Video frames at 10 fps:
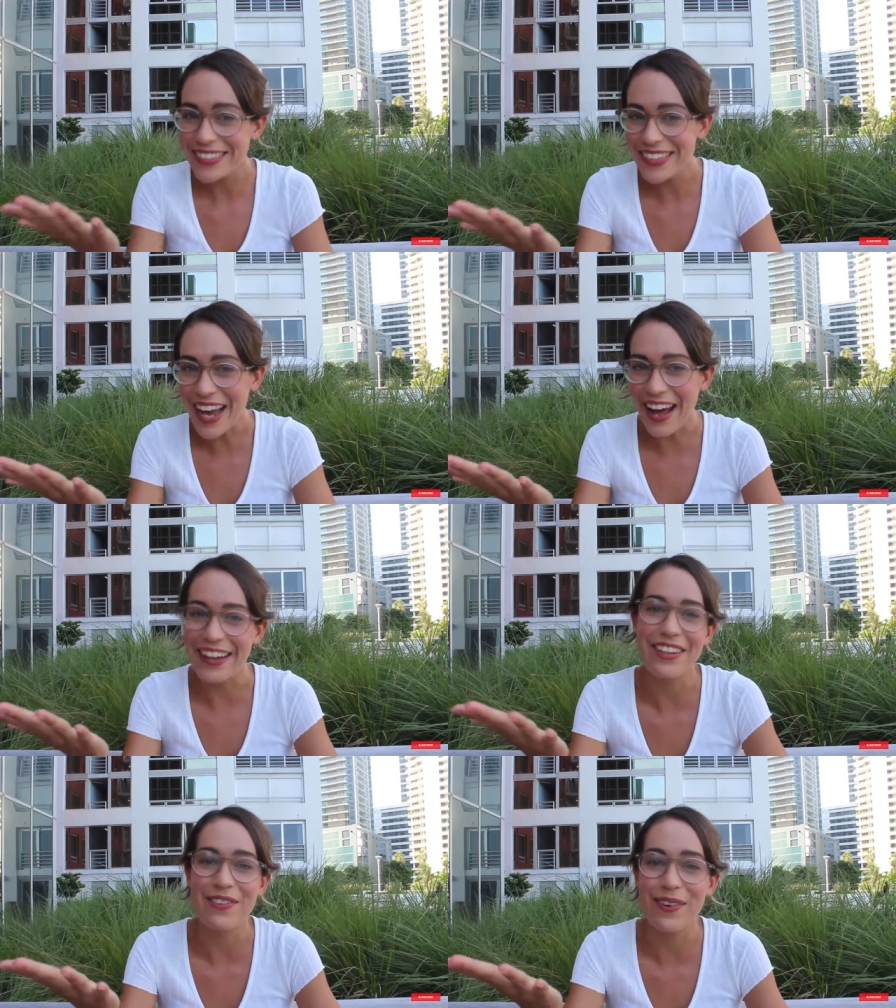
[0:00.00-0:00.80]
yeah,
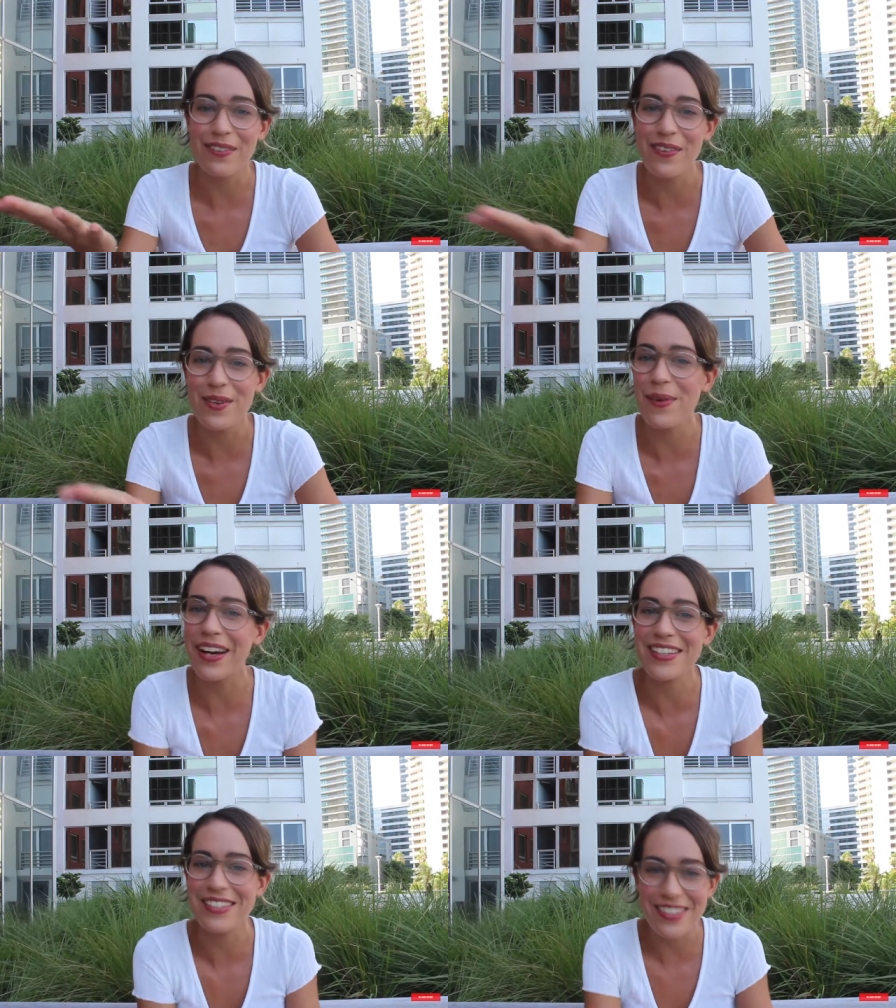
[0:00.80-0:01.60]
if you want fifty
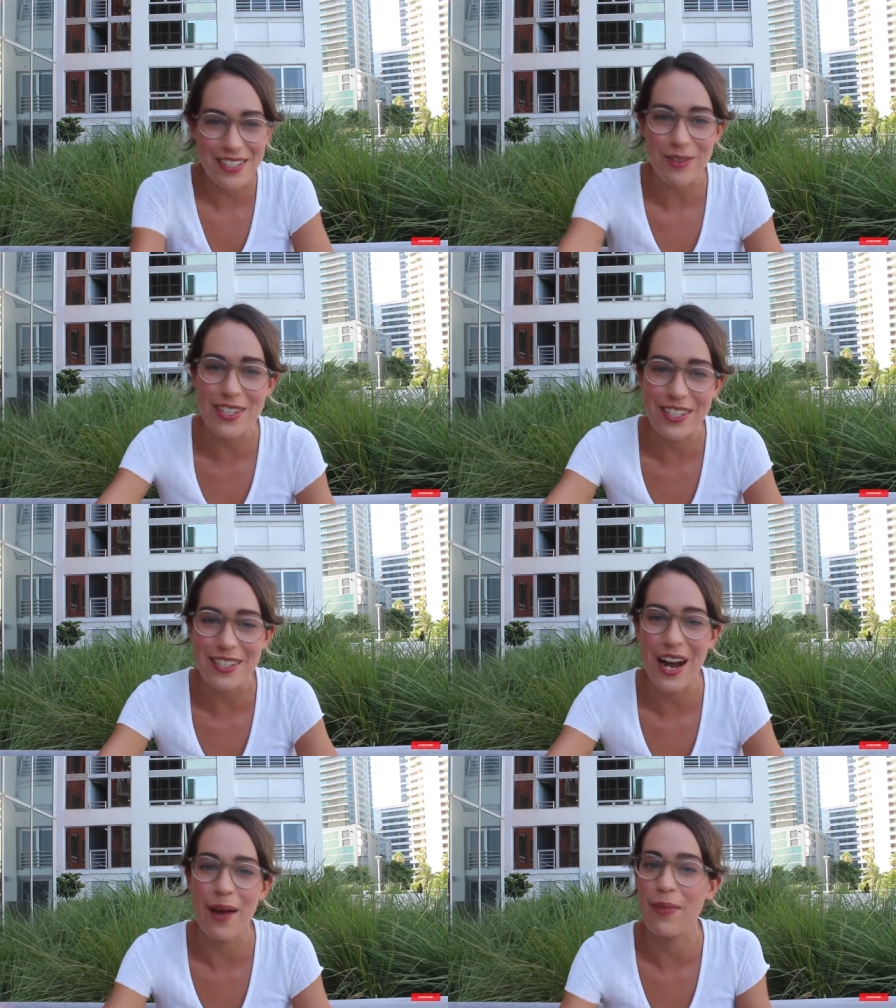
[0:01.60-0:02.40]
bucks, switch to
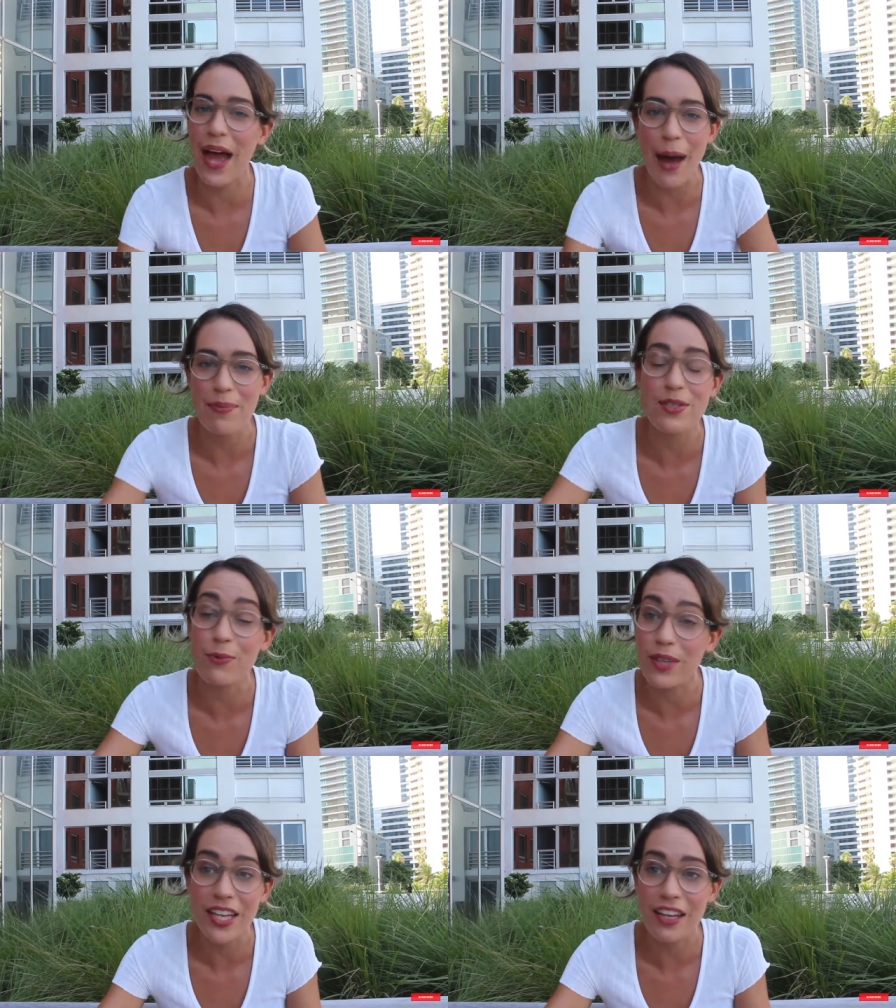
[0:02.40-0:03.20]
Chime. The app is
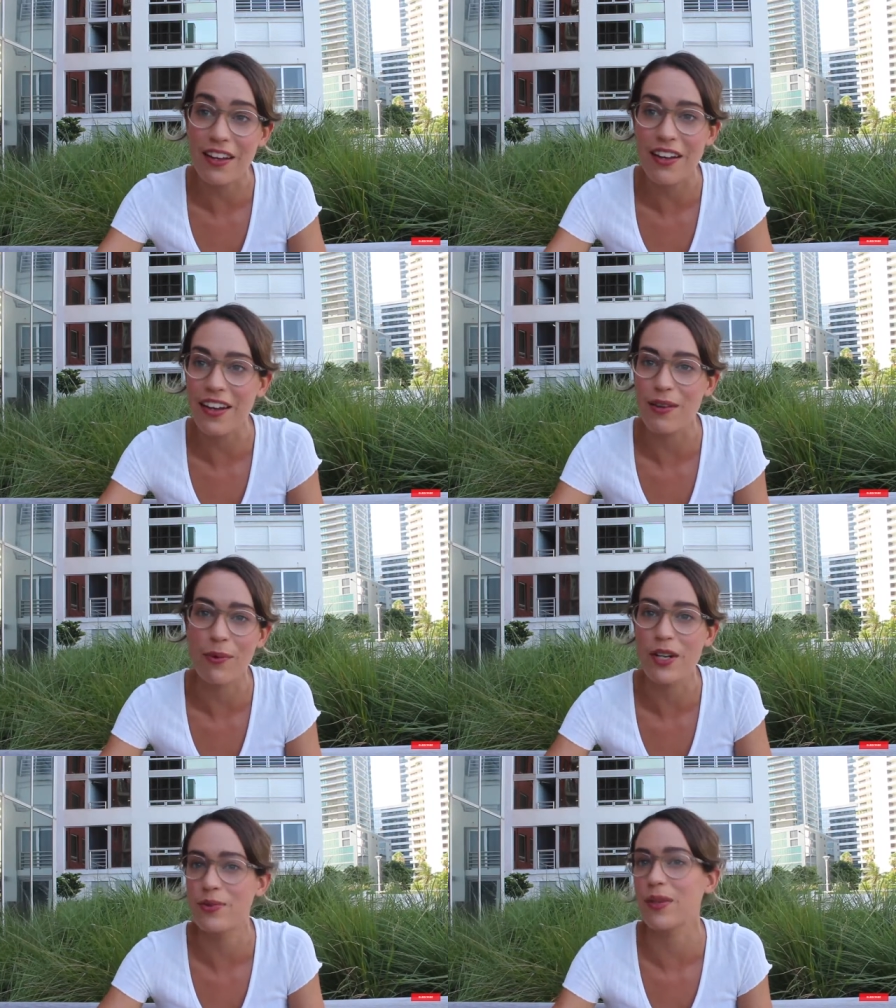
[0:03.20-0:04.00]
really good. It
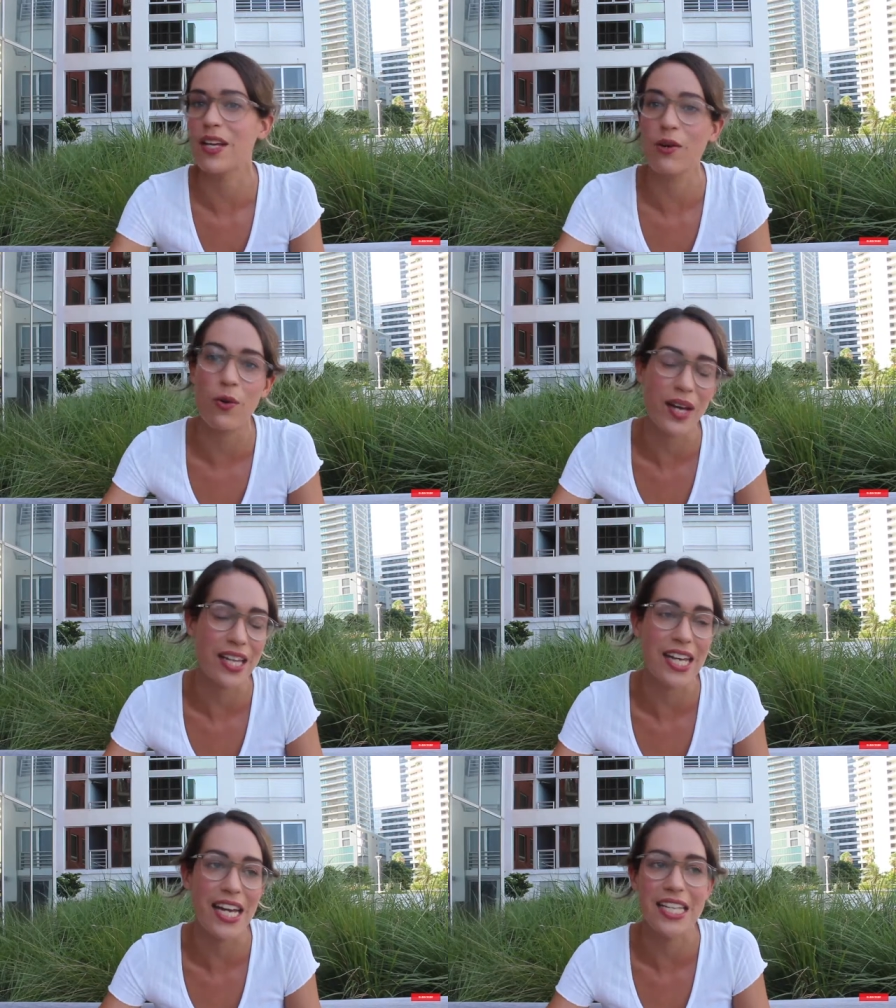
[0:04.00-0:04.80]
works really
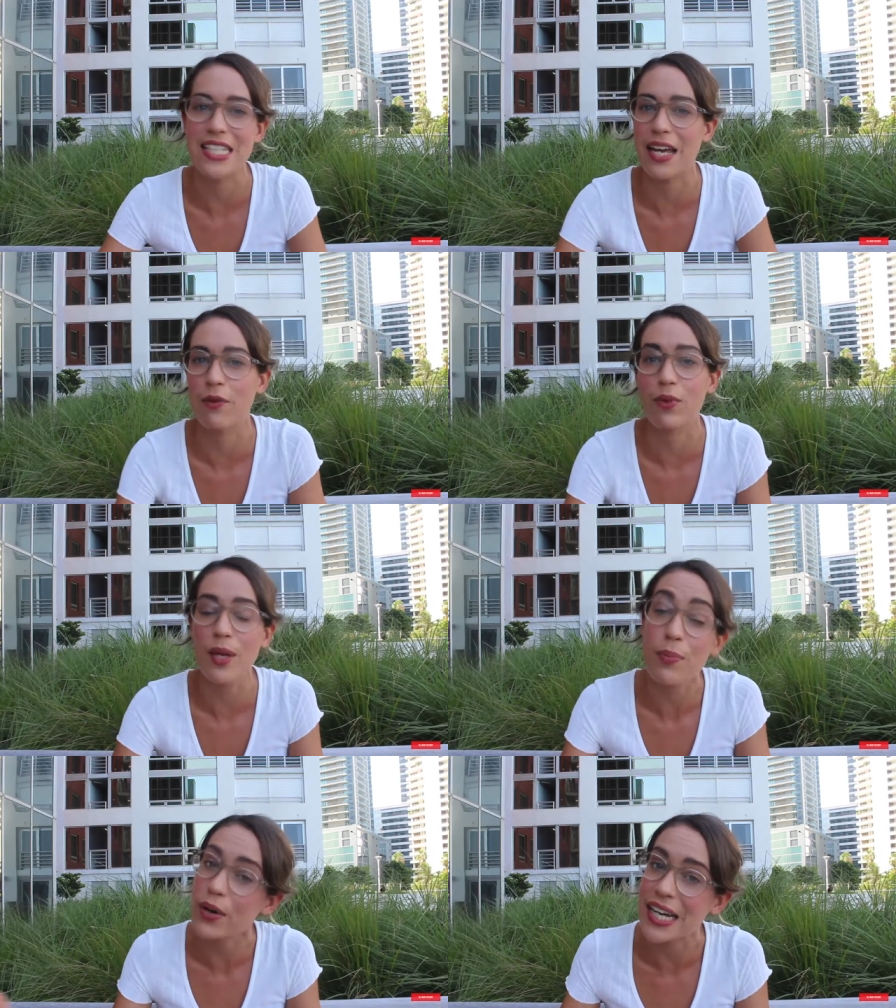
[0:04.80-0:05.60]
quickly. It's like
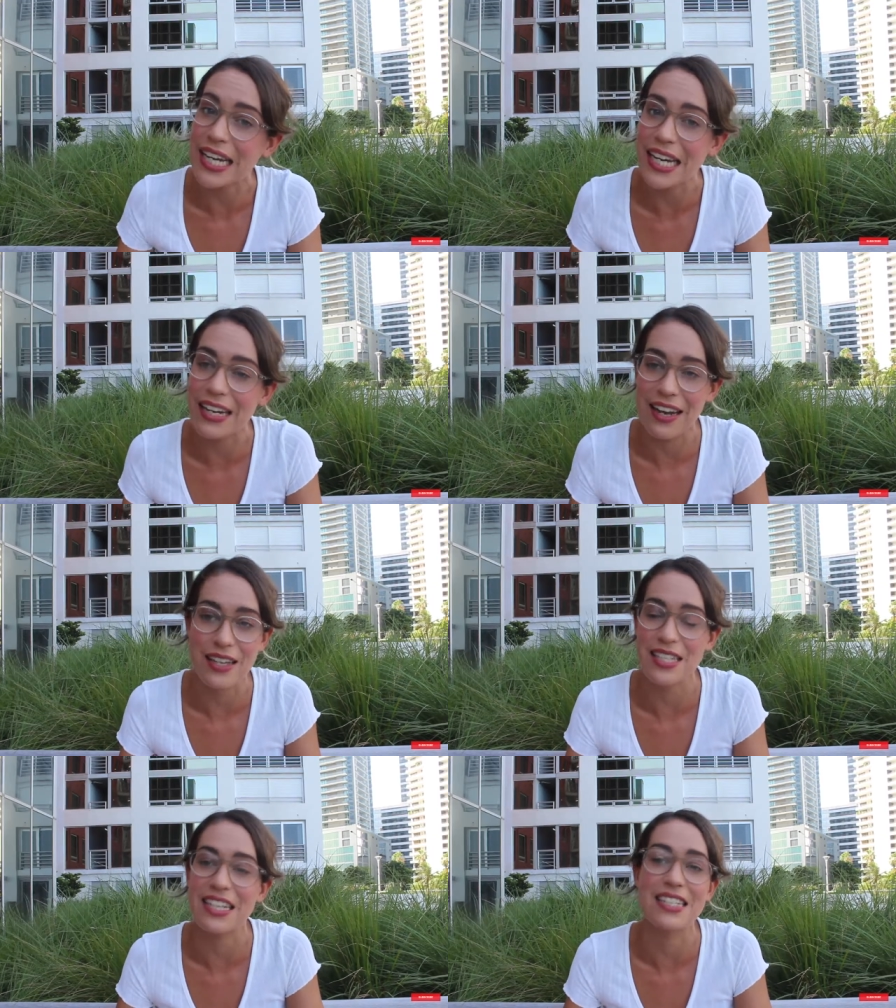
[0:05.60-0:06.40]
really pretty,
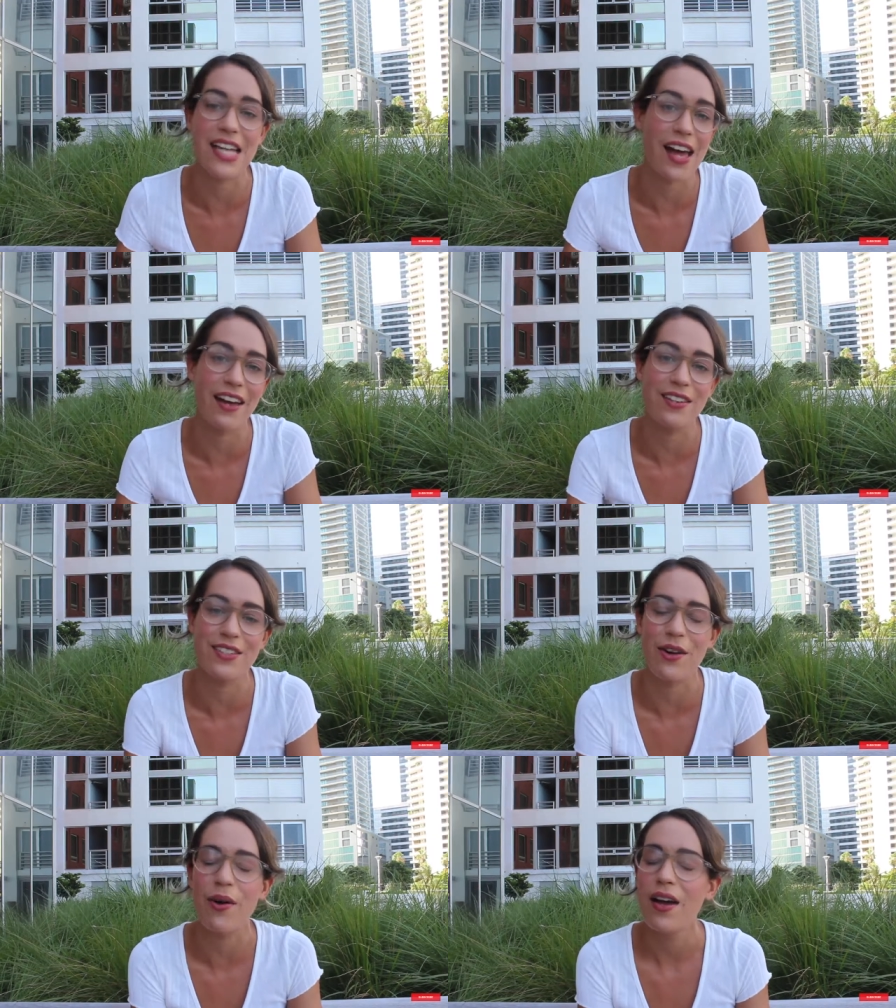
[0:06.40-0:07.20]
nicely designed.
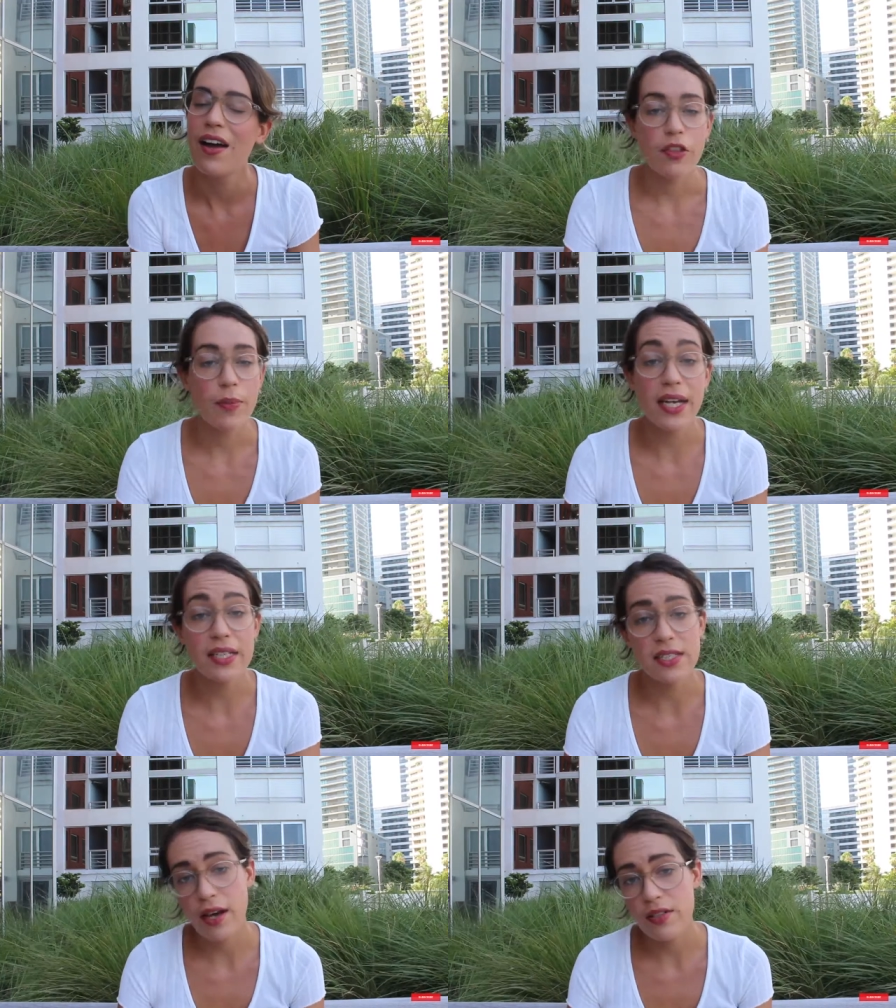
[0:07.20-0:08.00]
So the
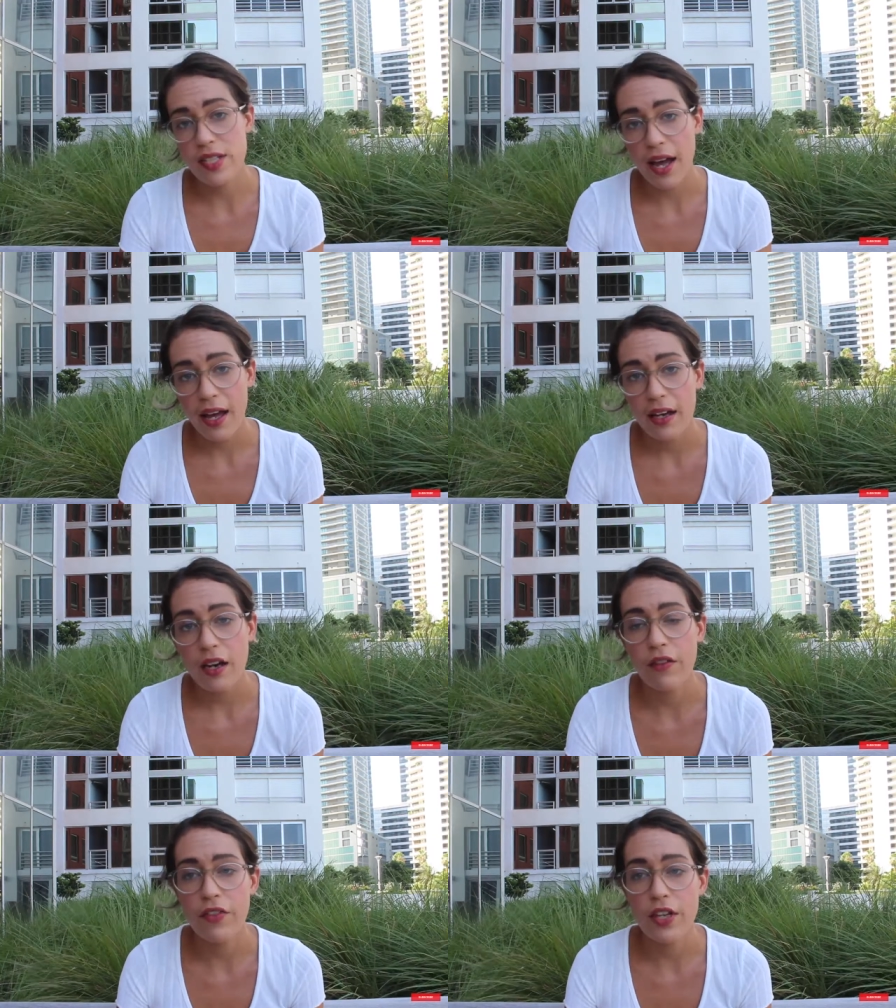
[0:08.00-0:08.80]
biggest
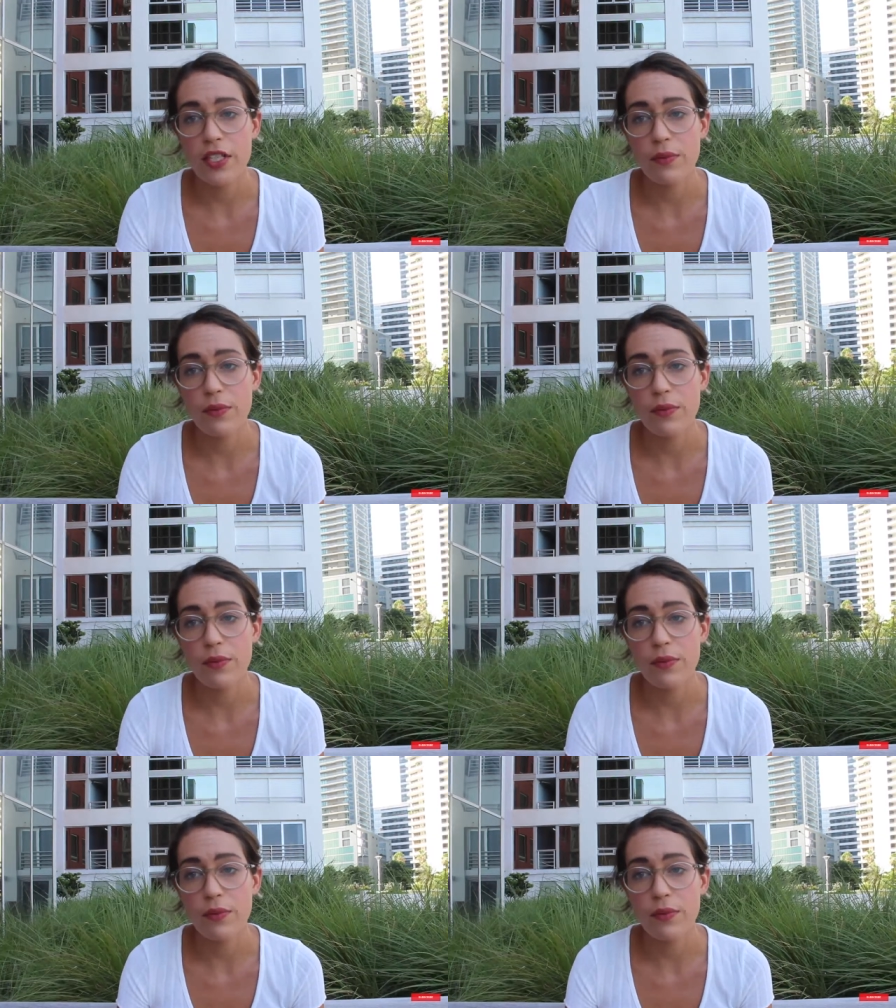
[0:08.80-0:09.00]
downside of this